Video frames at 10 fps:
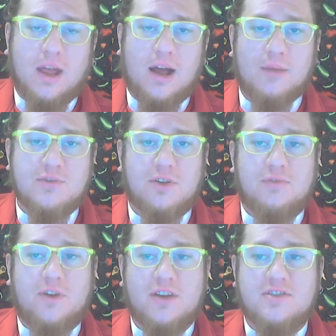um, so
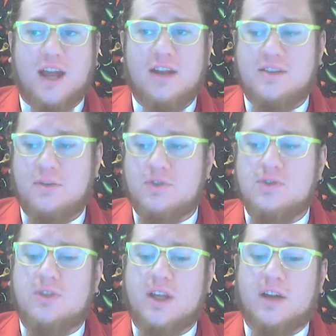i'm very excited to see what
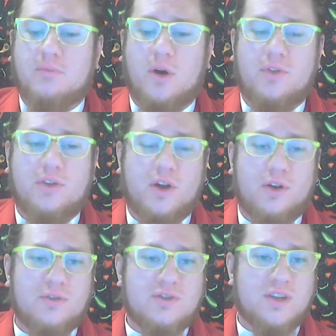you think of both of
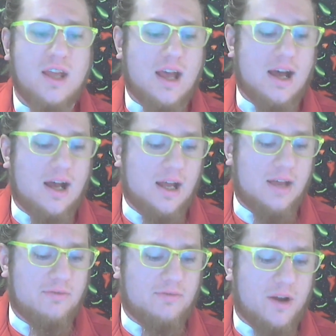those uh,
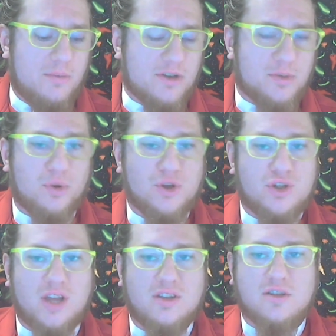and very much
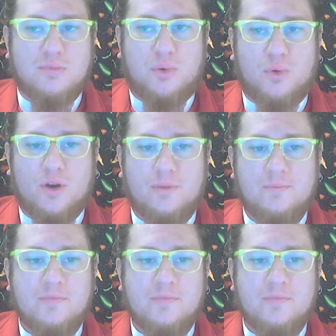appreciate the support